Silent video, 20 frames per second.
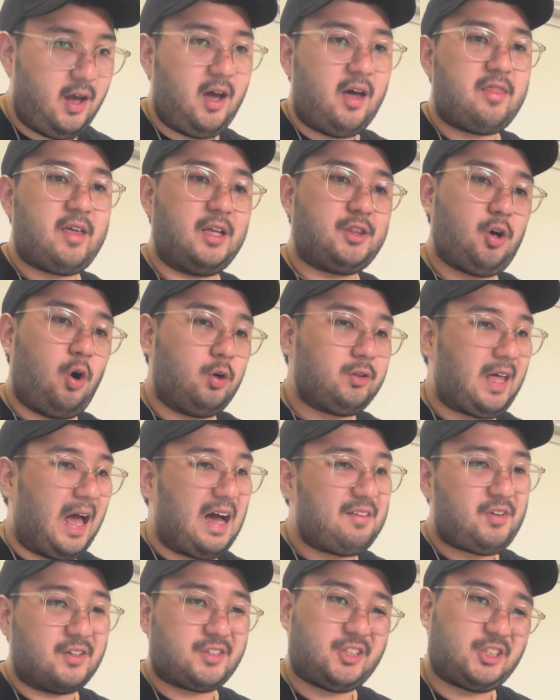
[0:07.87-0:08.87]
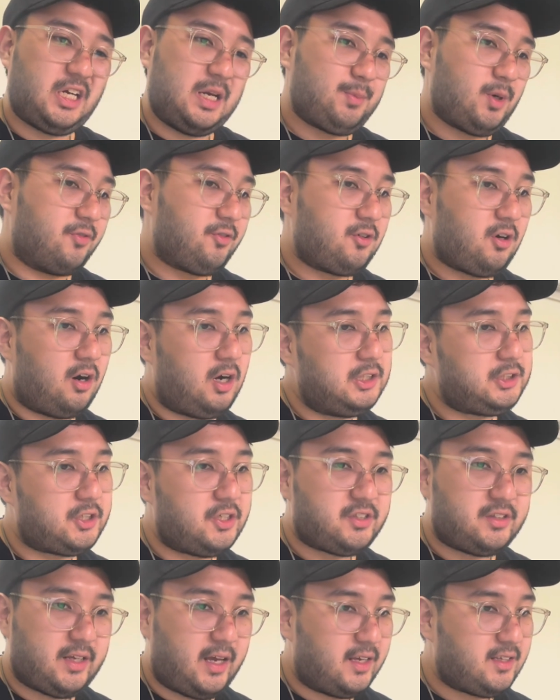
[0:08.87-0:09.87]
They don't have a stream of
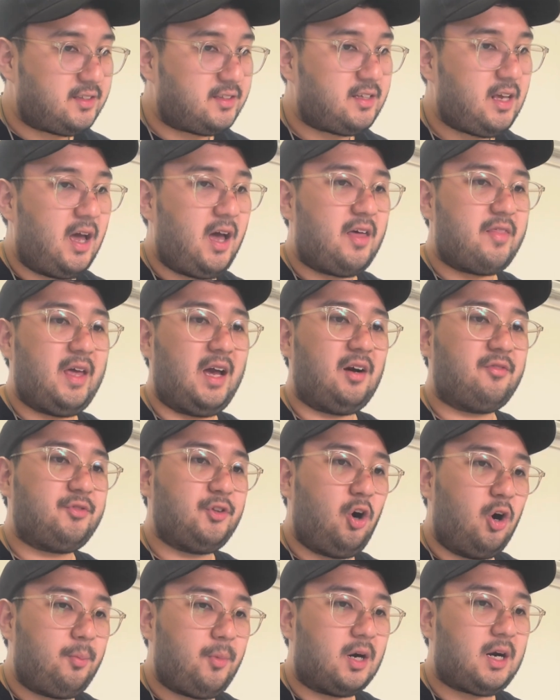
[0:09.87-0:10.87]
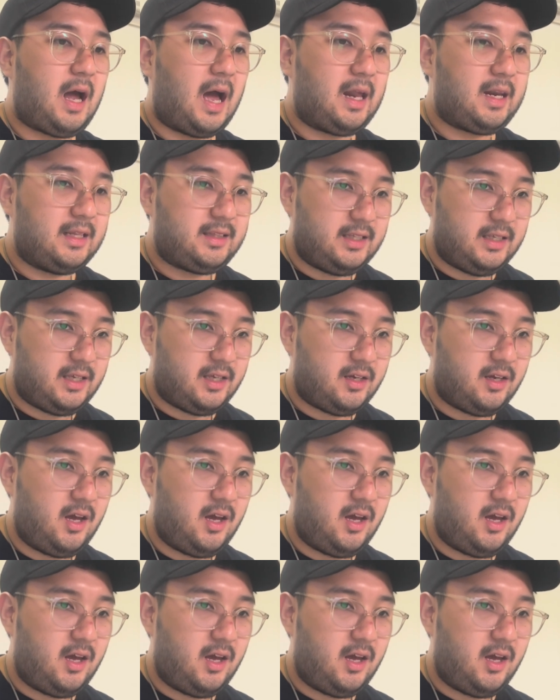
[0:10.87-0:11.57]
consciousness. They have no morality.